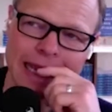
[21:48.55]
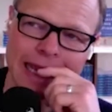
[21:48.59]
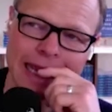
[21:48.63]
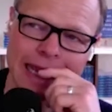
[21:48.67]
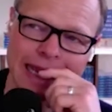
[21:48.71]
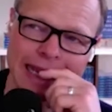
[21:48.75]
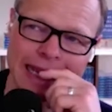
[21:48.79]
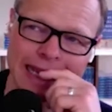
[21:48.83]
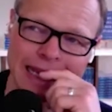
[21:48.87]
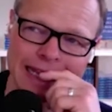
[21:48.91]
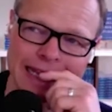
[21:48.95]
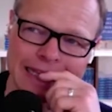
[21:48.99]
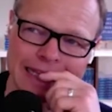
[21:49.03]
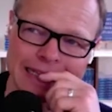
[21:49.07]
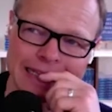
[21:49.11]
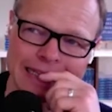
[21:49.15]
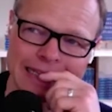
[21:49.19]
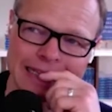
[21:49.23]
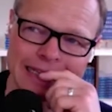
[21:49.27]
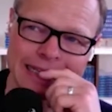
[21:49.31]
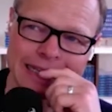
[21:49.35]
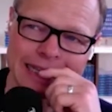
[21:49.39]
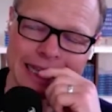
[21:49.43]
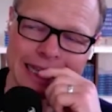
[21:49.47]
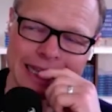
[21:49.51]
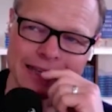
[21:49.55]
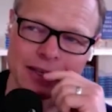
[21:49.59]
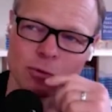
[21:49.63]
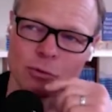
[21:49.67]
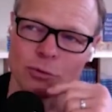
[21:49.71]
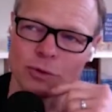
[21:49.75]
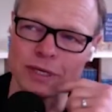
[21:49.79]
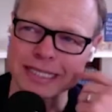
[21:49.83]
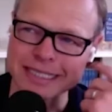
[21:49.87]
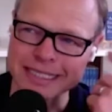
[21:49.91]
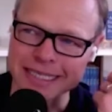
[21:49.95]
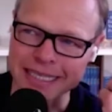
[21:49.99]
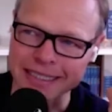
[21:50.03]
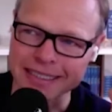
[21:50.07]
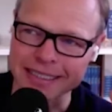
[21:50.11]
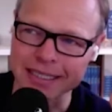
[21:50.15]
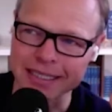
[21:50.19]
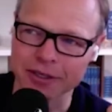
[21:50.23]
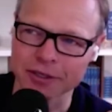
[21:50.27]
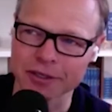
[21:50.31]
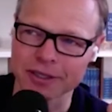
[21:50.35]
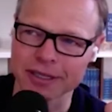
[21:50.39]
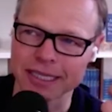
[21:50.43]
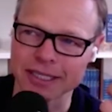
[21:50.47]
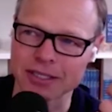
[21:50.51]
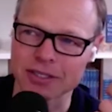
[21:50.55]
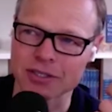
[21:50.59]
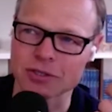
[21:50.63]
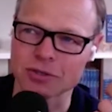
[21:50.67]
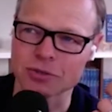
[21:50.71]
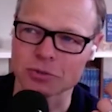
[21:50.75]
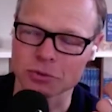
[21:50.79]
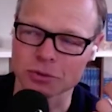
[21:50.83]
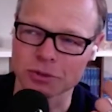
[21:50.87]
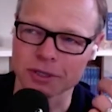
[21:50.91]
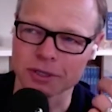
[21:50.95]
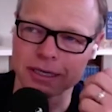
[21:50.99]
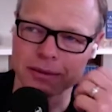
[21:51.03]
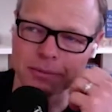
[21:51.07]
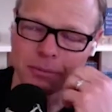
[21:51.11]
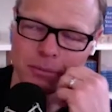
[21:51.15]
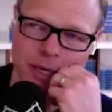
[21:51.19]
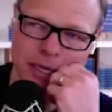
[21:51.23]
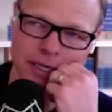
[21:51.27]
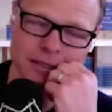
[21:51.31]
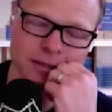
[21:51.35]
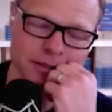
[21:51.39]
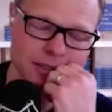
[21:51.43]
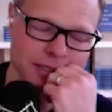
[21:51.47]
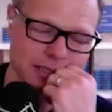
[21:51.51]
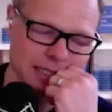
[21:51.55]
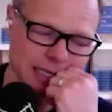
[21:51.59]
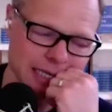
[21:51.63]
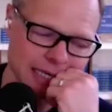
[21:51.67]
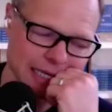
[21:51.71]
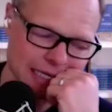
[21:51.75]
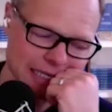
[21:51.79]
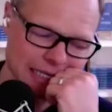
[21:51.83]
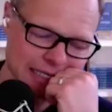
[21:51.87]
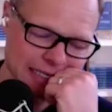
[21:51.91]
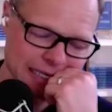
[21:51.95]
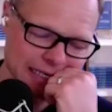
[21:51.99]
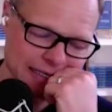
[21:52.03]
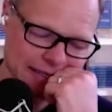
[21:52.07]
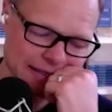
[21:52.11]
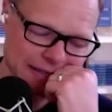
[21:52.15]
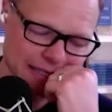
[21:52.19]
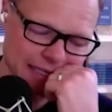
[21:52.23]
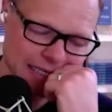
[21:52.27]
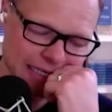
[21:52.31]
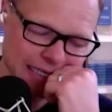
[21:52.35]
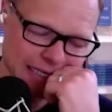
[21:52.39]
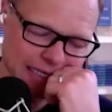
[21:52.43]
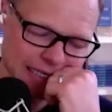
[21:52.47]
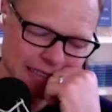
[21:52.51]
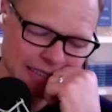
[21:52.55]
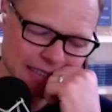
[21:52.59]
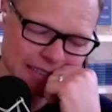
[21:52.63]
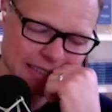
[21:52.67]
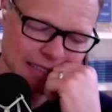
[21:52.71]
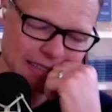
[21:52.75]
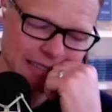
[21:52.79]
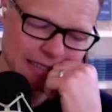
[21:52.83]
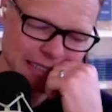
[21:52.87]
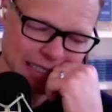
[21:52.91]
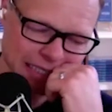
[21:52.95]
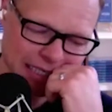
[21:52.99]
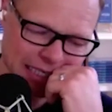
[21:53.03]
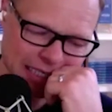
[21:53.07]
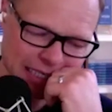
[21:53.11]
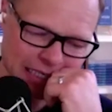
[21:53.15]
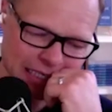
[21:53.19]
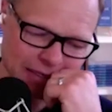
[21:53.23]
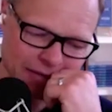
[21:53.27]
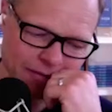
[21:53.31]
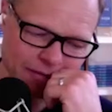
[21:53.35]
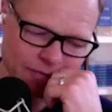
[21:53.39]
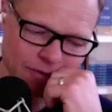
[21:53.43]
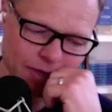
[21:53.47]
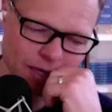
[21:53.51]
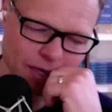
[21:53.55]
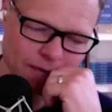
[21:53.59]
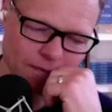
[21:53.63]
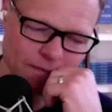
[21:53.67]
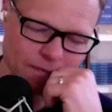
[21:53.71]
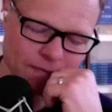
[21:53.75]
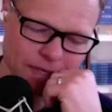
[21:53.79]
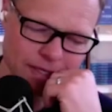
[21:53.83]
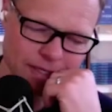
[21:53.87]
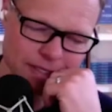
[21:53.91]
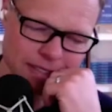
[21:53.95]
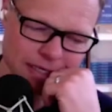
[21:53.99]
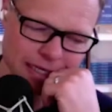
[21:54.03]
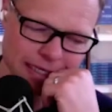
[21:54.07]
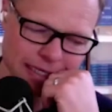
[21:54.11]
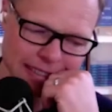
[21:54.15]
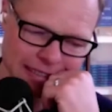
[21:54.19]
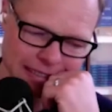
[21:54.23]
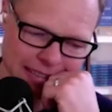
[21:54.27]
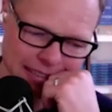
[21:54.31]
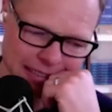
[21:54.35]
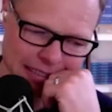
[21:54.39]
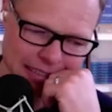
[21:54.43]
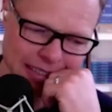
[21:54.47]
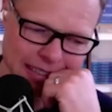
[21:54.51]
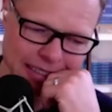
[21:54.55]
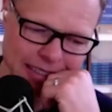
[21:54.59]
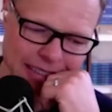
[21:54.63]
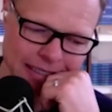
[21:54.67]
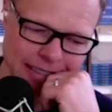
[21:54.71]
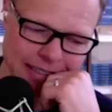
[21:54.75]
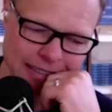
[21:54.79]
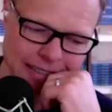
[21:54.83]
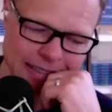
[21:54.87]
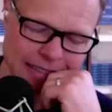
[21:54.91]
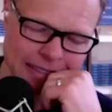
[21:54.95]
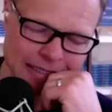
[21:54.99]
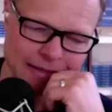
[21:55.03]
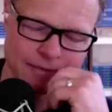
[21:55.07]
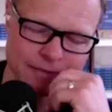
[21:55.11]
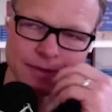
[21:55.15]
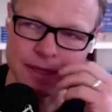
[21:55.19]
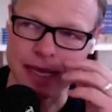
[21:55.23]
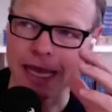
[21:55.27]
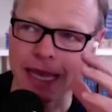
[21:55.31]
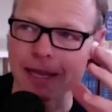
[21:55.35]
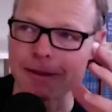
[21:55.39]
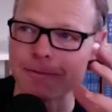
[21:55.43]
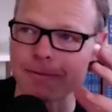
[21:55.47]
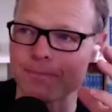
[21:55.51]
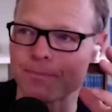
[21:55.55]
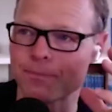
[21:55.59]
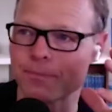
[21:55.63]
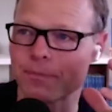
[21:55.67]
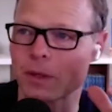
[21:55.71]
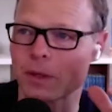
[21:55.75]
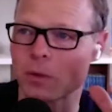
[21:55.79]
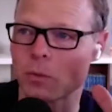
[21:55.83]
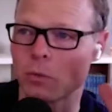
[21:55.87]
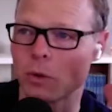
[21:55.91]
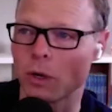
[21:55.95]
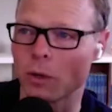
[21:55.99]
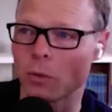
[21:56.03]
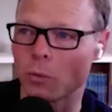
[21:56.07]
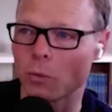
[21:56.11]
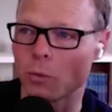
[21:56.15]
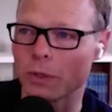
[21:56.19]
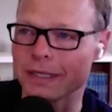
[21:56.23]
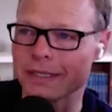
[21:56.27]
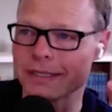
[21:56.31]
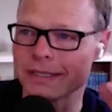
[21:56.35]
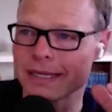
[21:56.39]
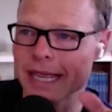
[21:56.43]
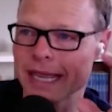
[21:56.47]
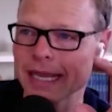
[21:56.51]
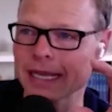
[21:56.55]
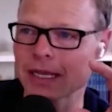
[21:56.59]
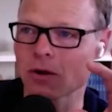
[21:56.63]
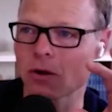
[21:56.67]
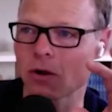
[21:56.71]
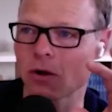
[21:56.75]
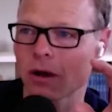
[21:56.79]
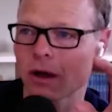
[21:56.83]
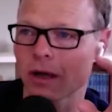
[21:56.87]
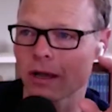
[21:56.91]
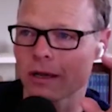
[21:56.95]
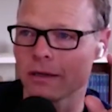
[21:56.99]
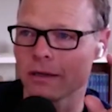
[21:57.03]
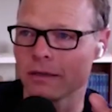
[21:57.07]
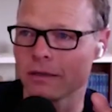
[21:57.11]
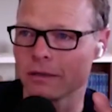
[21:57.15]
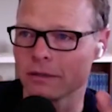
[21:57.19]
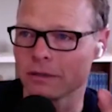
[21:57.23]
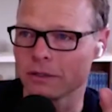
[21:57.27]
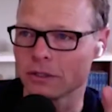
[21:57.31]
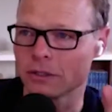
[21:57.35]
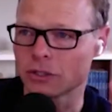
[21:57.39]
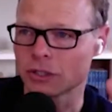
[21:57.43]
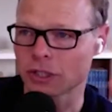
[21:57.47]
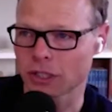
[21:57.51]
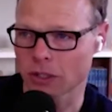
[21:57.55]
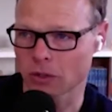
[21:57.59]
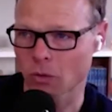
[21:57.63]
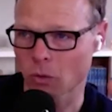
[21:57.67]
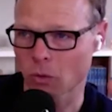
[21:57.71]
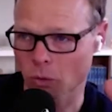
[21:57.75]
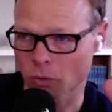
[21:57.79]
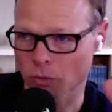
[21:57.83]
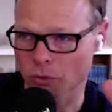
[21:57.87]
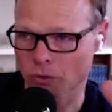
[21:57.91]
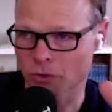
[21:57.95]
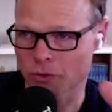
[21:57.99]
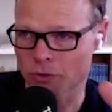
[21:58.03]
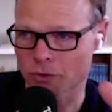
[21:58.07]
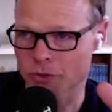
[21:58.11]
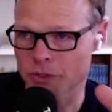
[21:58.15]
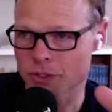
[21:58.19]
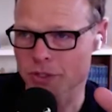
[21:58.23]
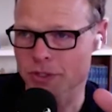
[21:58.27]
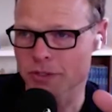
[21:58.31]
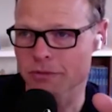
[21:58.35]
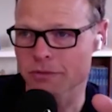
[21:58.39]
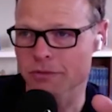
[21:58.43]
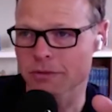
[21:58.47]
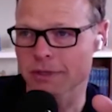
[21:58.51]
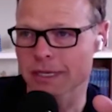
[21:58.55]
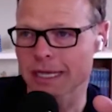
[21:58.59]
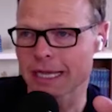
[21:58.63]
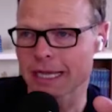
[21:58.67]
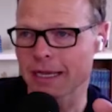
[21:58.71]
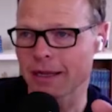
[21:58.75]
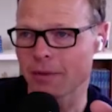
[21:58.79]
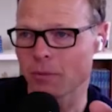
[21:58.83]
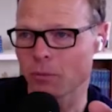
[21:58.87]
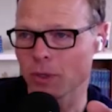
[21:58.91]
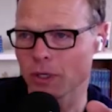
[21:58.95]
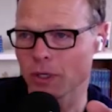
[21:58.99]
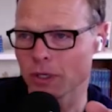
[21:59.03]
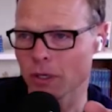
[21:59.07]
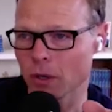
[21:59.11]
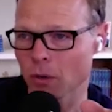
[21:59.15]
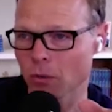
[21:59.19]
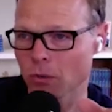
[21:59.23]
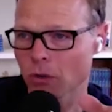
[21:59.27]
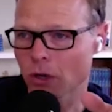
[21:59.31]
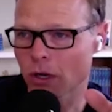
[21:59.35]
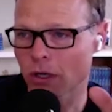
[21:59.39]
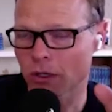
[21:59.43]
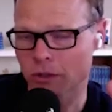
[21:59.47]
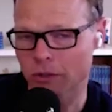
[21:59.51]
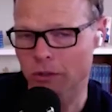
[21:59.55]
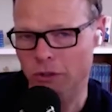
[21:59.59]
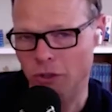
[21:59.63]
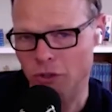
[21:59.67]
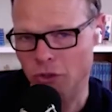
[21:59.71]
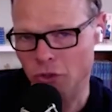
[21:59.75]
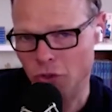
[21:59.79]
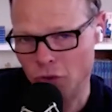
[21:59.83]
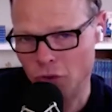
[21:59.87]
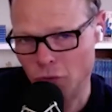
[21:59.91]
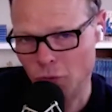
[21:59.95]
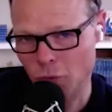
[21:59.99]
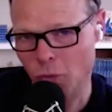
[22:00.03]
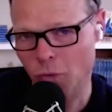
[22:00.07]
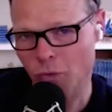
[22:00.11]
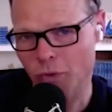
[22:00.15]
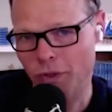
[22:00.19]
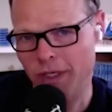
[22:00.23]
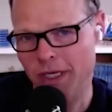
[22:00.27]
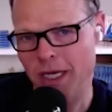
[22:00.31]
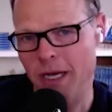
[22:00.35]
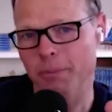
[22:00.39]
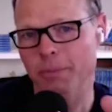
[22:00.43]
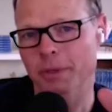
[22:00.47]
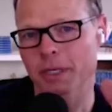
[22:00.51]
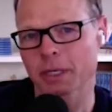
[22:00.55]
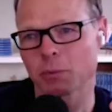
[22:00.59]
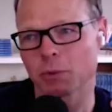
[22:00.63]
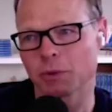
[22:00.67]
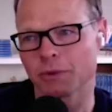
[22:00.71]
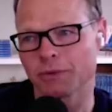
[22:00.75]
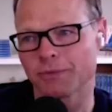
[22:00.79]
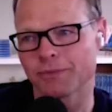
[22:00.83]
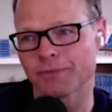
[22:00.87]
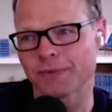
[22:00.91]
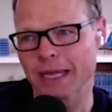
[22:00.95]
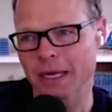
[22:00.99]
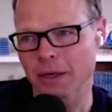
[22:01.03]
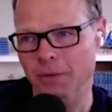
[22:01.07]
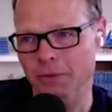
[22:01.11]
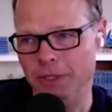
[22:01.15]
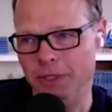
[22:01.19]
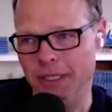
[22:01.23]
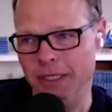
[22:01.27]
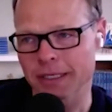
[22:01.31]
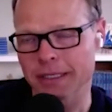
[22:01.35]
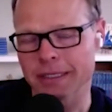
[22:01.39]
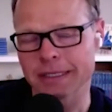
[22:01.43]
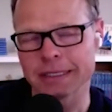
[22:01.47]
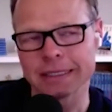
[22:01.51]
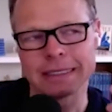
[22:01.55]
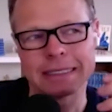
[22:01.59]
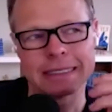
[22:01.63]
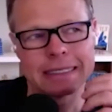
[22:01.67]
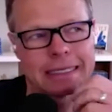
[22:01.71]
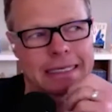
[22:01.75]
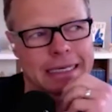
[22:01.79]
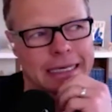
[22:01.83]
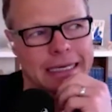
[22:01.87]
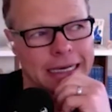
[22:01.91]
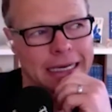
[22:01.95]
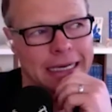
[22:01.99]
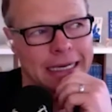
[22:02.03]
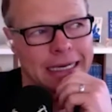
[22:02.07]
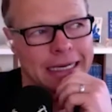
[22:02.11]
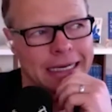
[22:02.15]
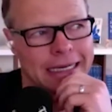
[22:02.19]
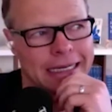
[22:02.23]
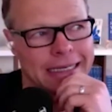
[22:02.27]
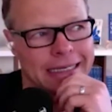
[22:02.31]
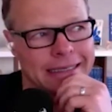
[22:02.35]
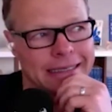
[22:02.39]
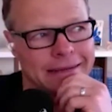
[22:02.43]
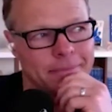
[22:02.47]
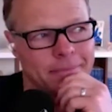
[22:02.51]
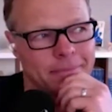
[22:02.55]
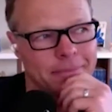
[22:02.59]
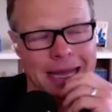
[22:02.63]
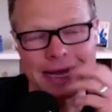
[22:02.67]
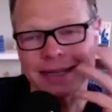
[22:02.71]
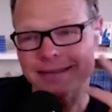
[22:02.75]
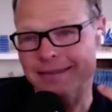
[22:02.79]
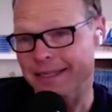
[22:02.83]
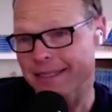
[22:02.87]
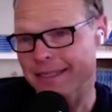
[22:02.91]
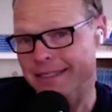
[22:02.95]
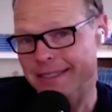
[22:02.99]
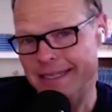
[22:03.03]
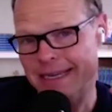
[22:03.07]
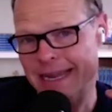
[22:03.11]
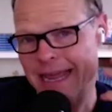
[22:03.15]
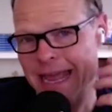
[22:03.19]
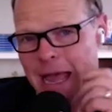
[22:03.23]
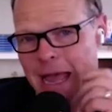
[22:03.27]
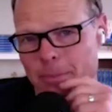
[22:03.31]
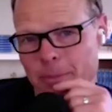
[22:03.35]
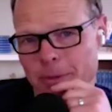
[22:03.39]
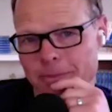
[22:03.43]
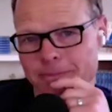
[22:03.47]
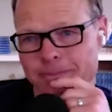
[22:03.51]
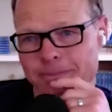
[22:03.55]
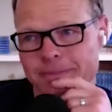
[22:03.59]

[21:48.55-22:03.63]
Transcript: And the reason I tell you that story, Michael, is I think it's indicative of this idea that when we take on shareholders and we no longer control the company we founded, bad things can happen.